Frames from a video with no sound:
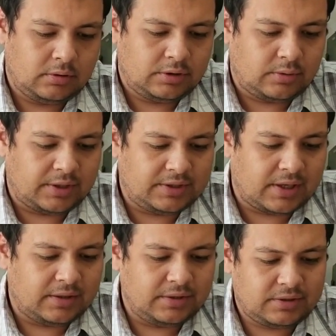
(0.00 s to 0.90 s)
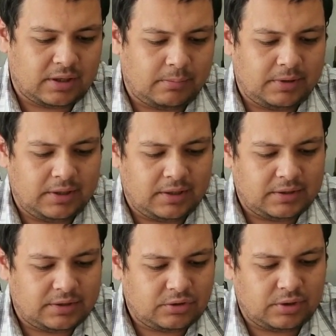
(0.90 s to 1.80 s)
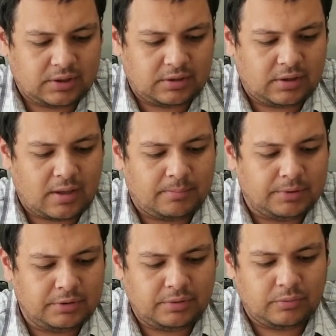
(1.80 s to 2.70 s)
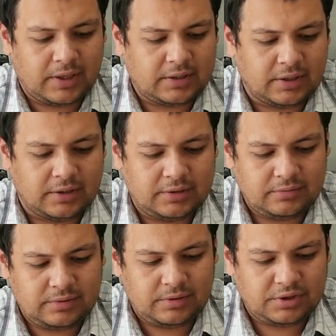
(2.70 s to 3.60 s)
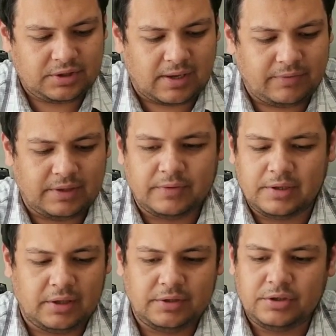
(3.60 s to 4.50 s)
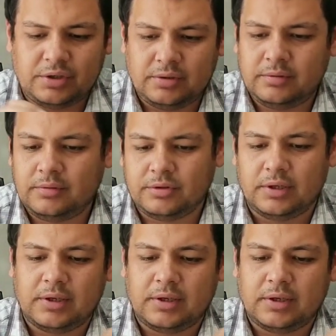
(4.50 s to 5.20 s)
So I decided this time I'm going to get this truck in that blue and white color, just to have a different colored truck.